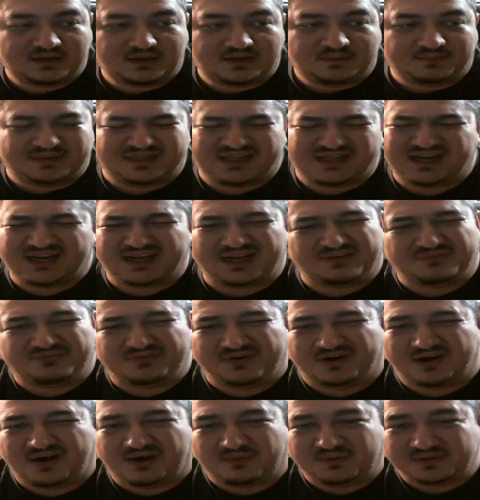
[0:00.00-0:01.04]
But then I got to
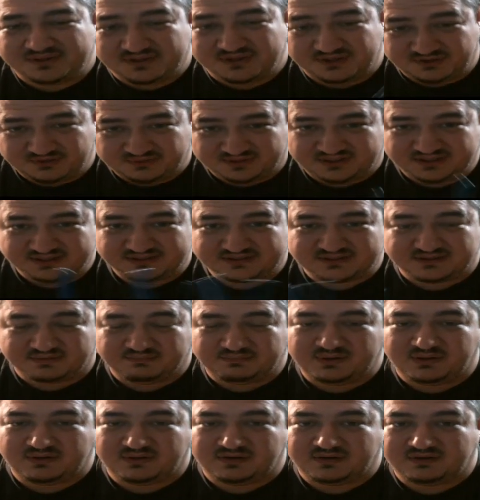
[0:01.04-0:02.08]
figure out what to do with this
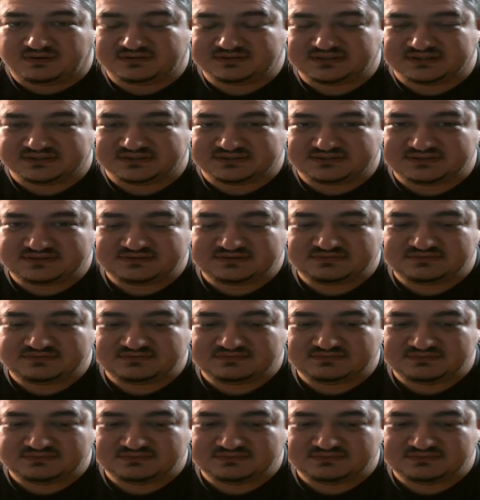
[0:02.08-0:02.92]
computer, since